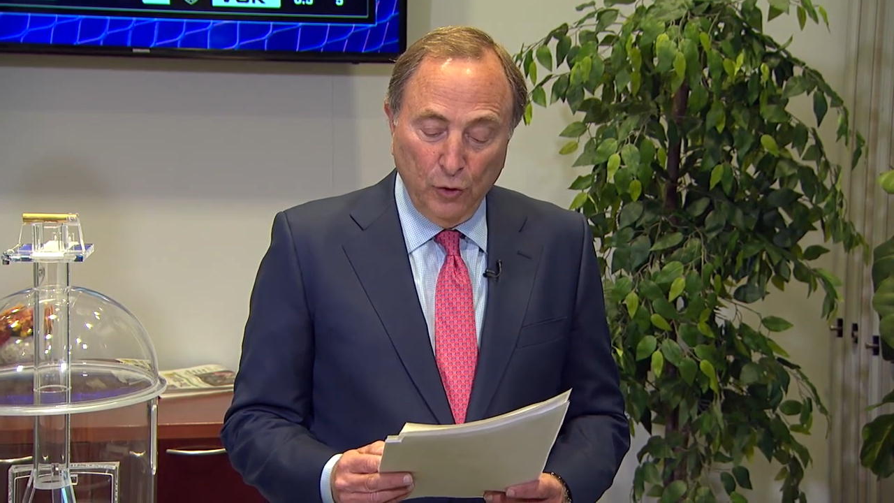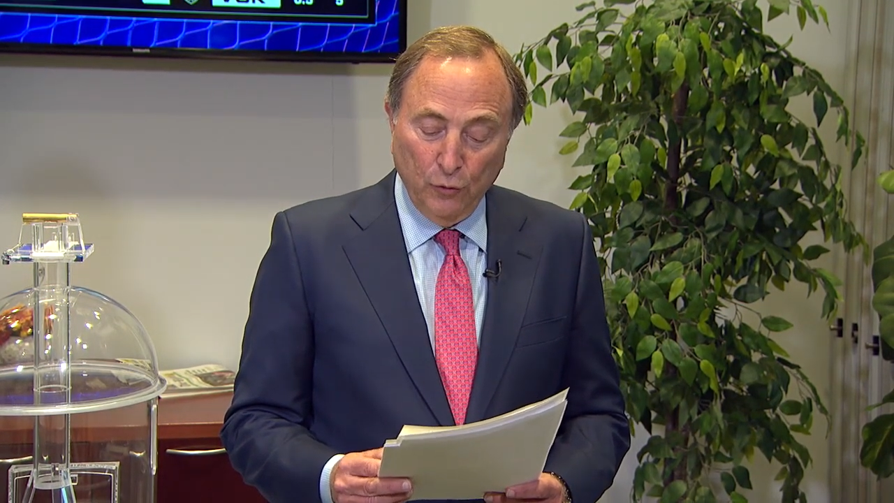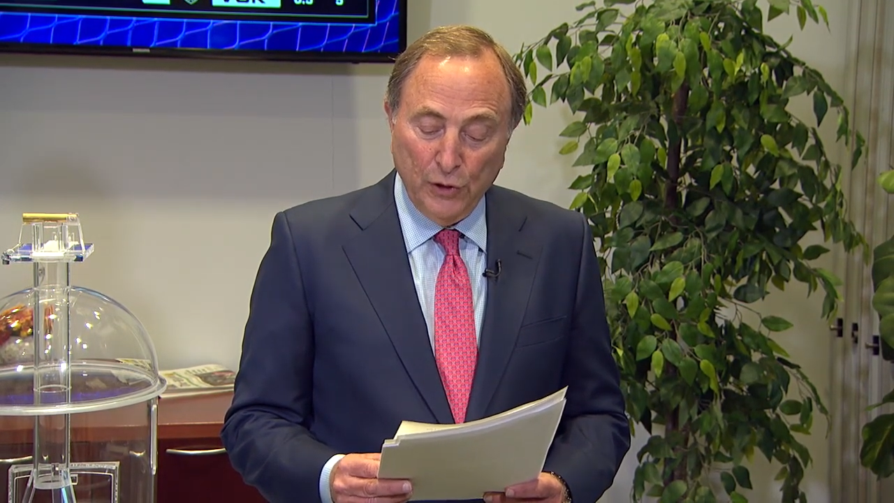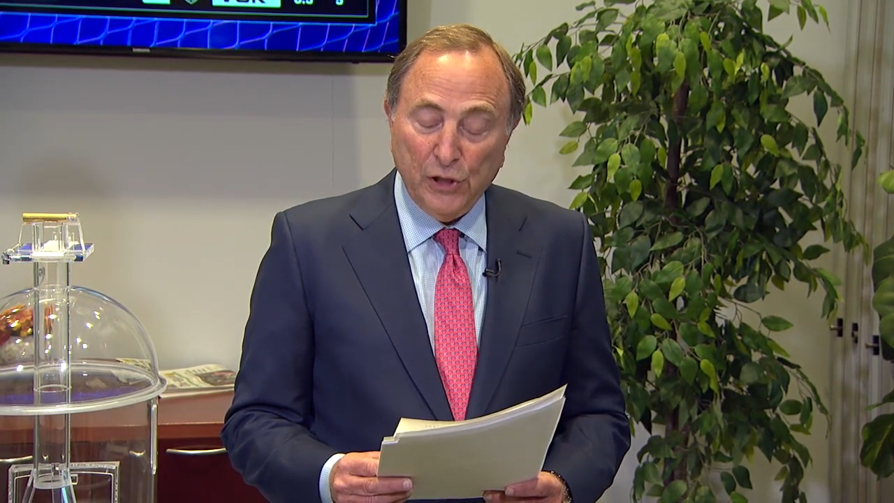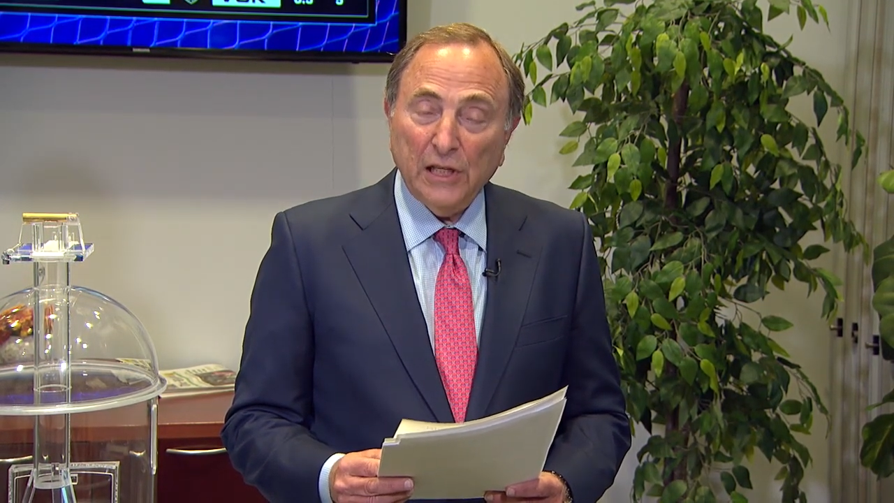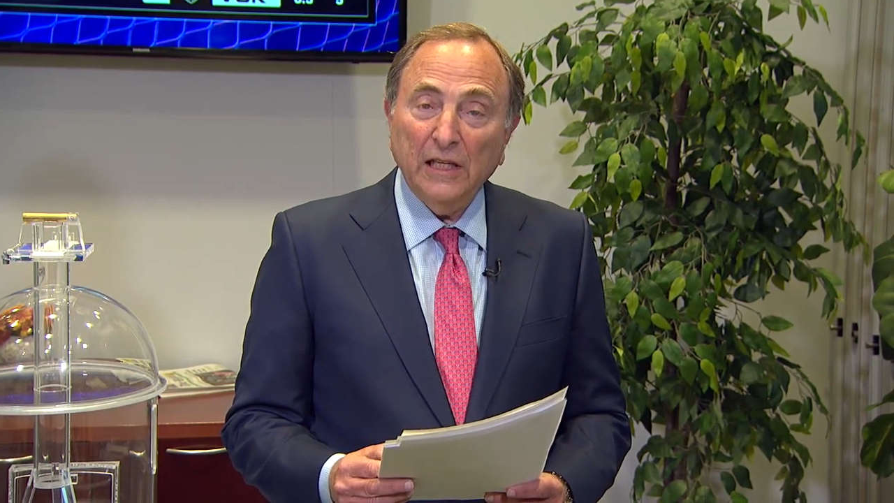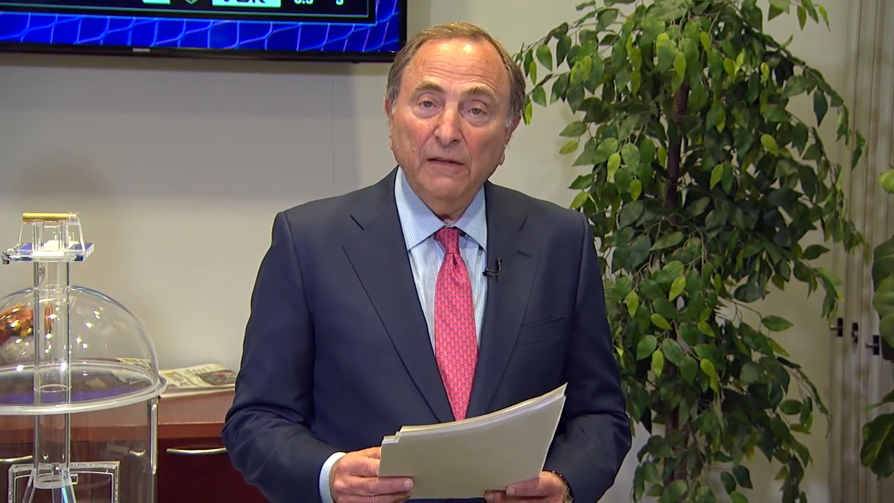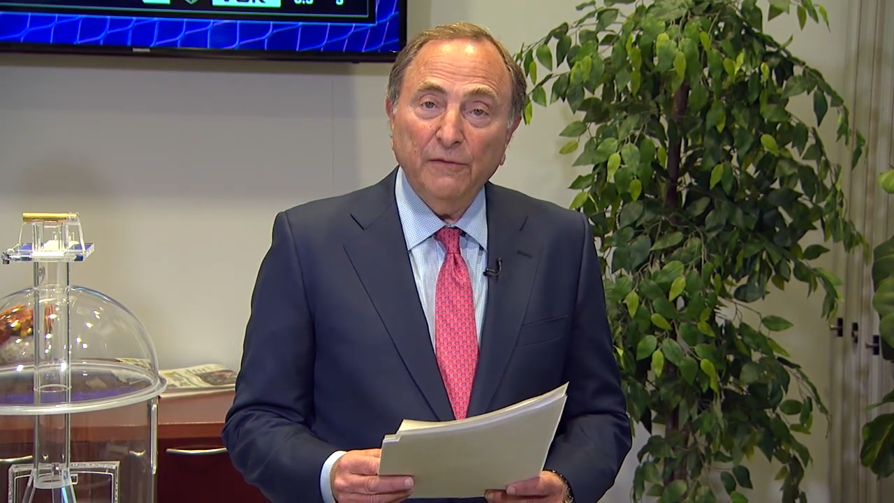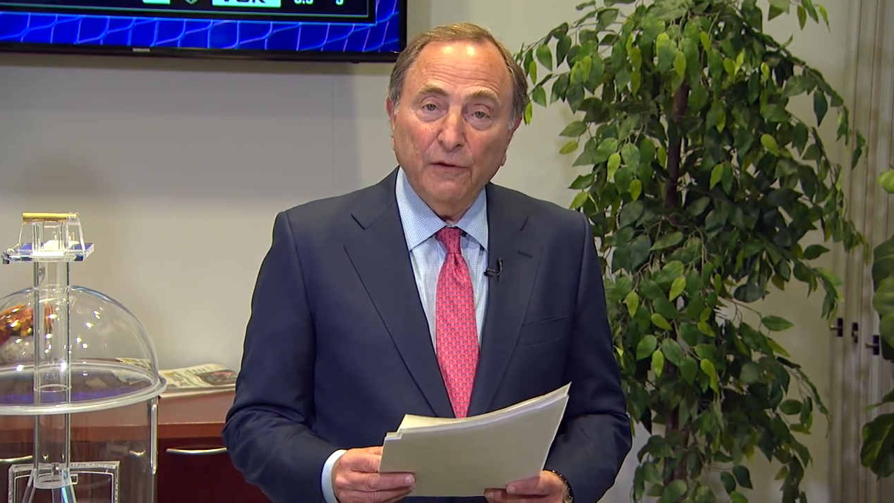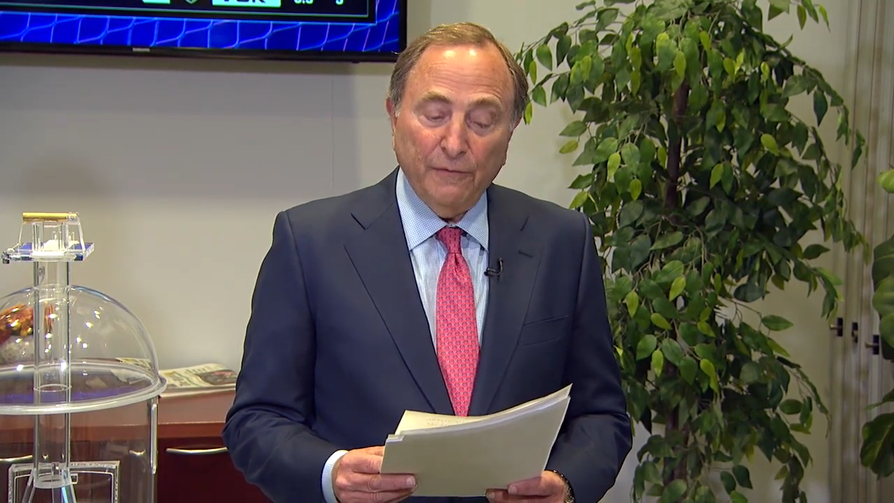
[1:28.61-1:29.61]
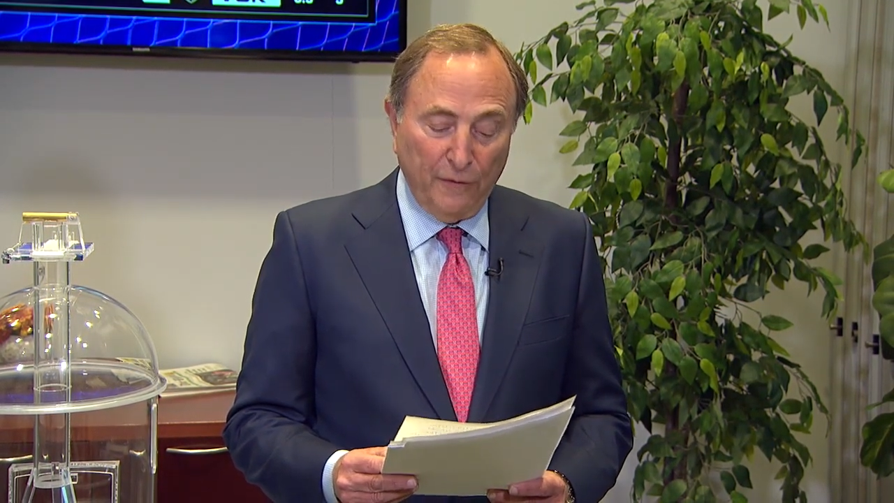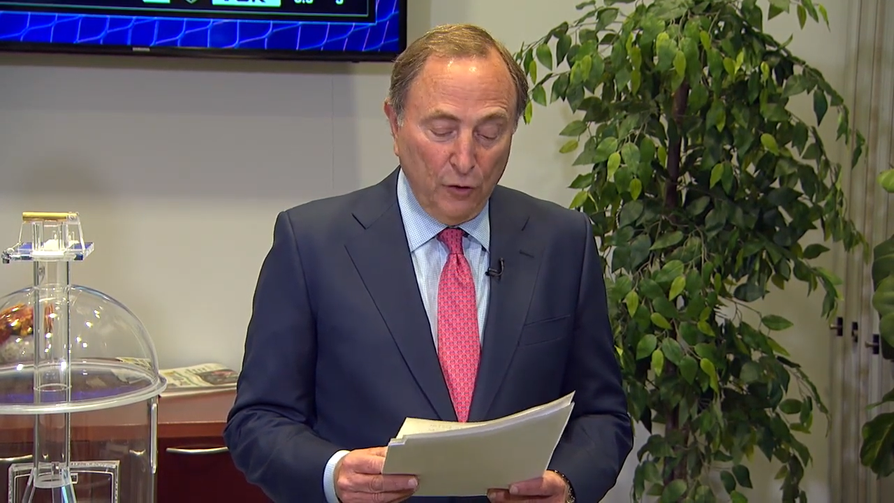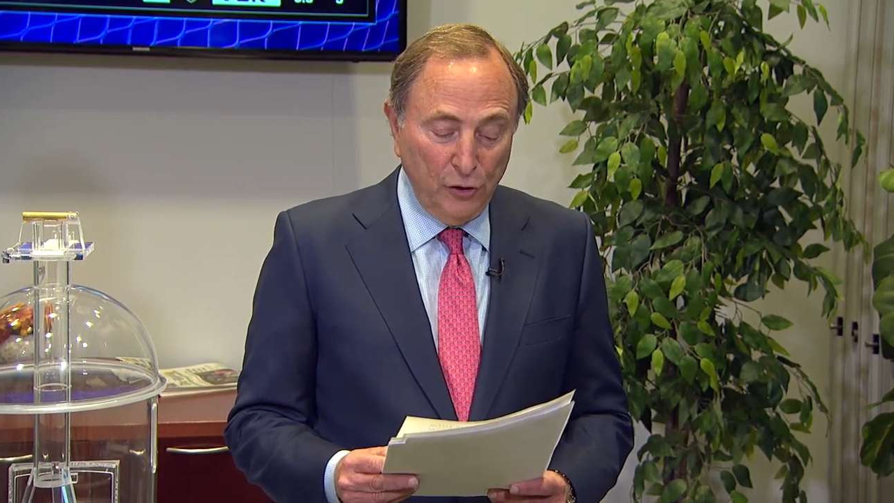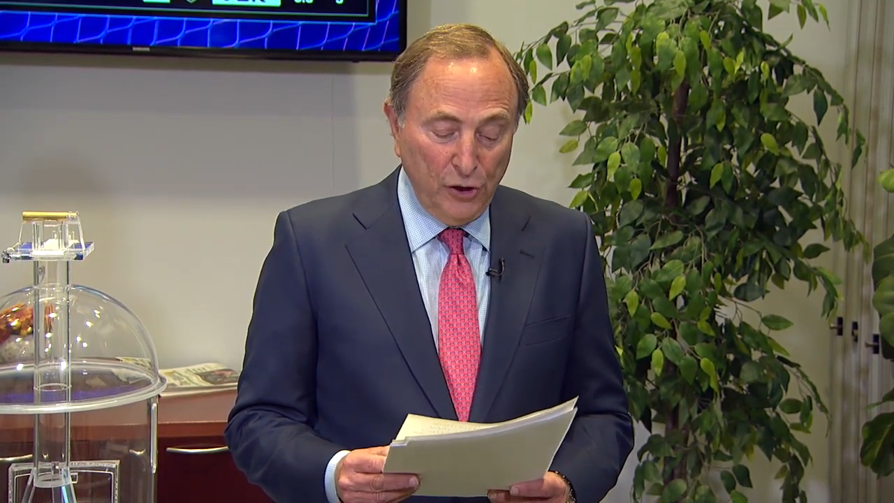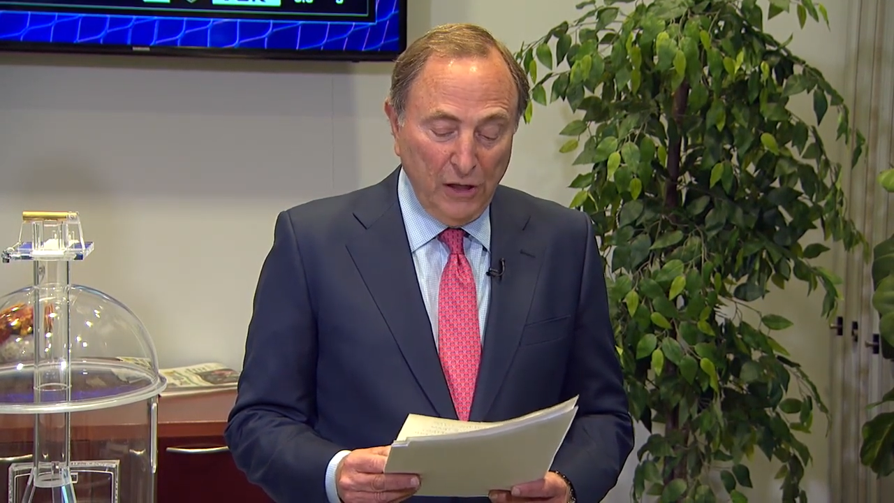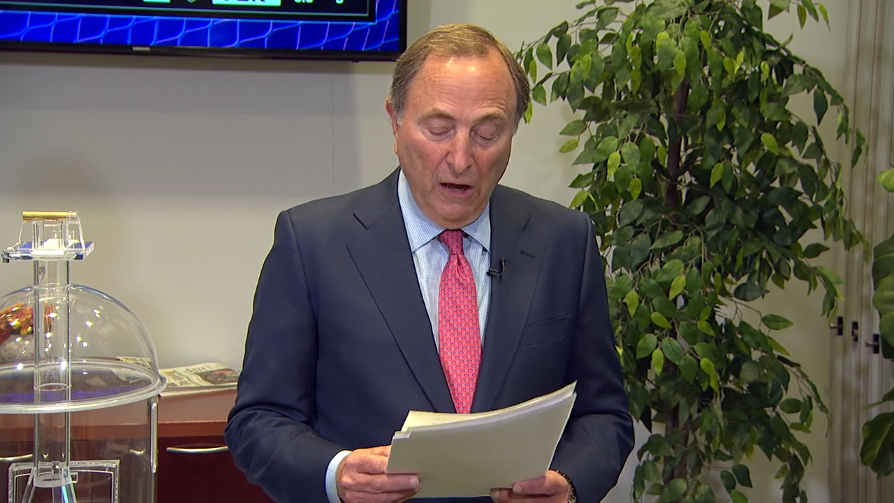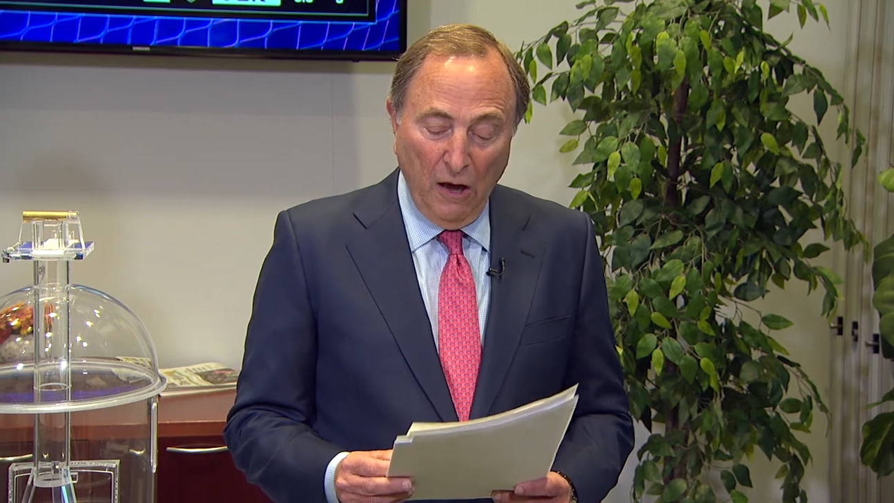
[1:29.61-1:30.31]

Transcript: to receive the first